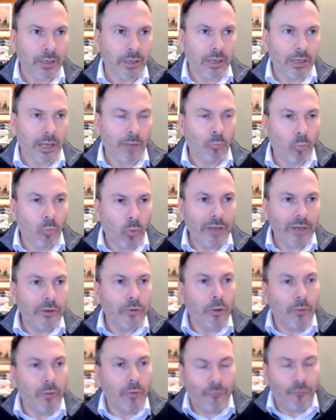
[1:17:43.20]
And
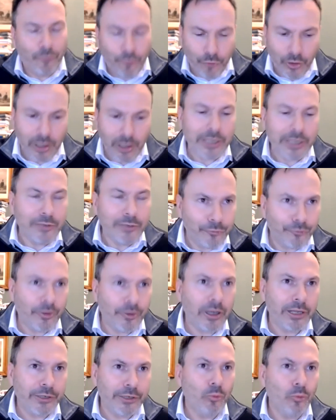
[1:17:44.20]
one fine,
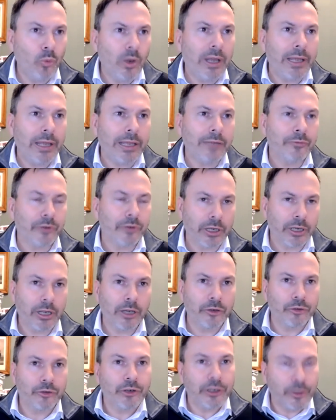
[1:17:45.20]
fine way for a
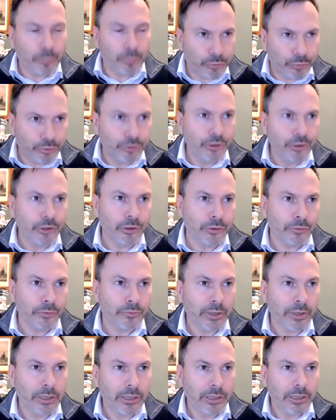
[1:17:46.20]
country to prove
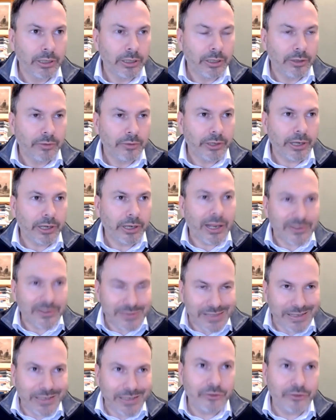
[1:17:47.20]
that it has
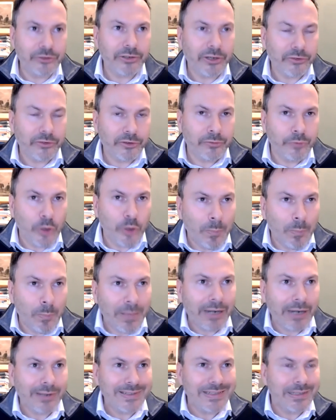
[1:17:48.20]
the interests of
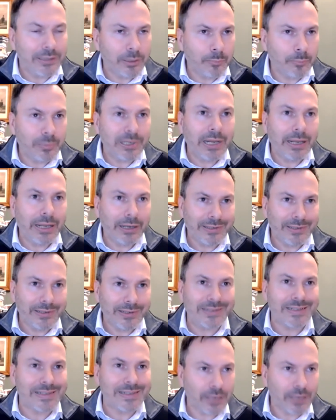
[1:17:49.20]
humanity and the planet
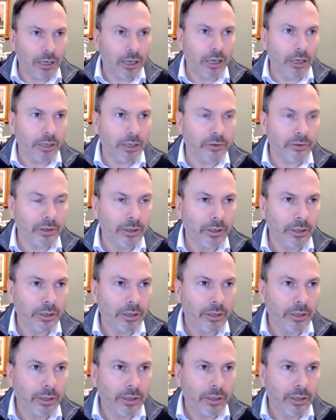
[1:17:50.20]
at its heart
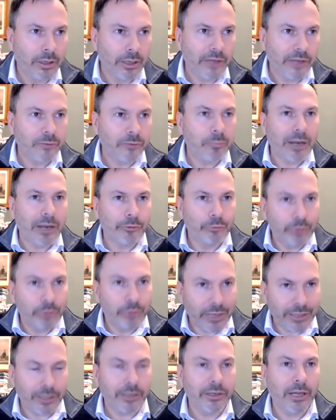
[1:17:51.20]
is by
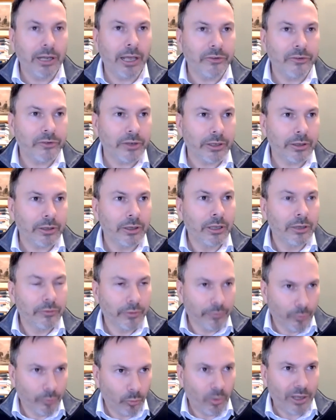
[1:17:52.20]
recognizing
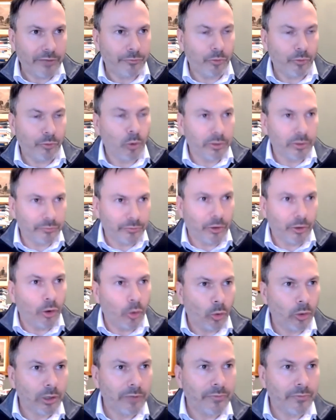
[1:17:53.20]
that the way forward for
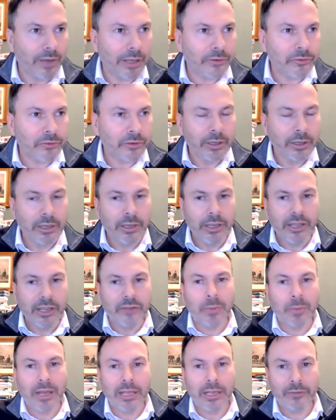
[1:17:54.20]
all of us is
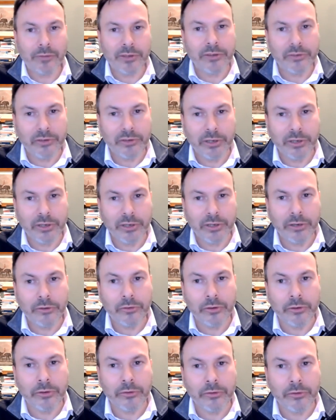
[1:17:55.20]
by having
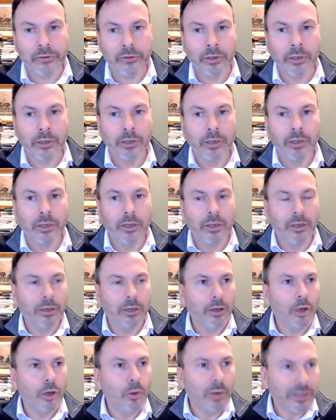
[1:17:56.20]
citizens
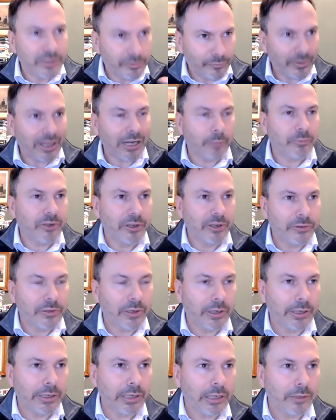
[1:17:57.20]
who are developed
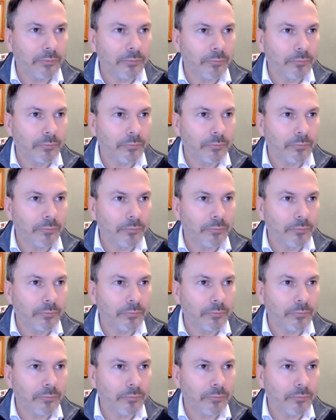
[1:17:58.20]
internally,